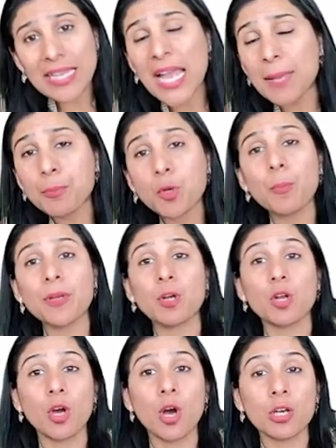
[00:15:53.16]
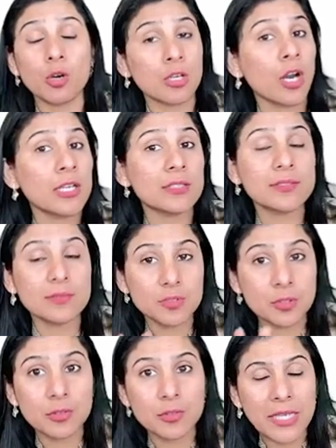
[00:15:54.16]
like propanolol or non
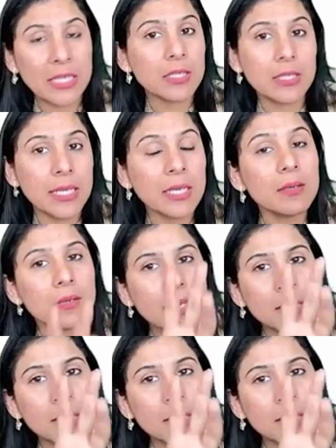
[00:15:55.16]
so in in